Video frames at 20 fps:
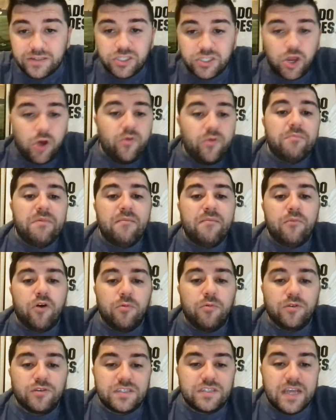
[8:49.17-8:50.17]
So when Mint
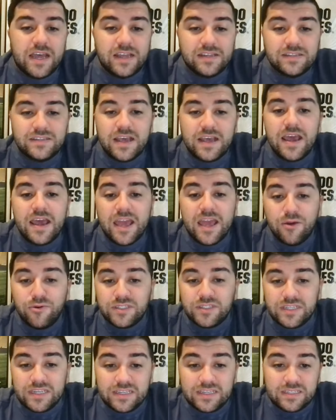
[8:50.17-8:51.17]
Mobile says it
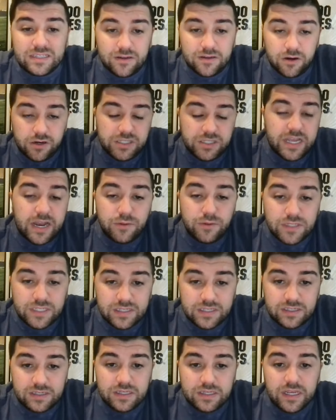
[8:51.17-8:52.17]
was easy or said it was
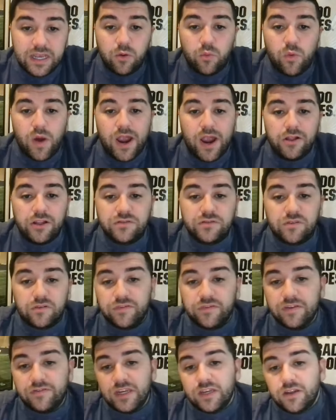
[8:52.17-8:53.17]
easy to get wireless for
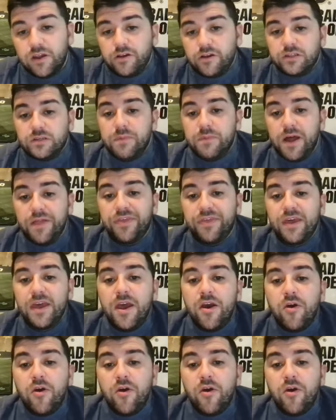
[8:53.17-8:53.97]
$15 a month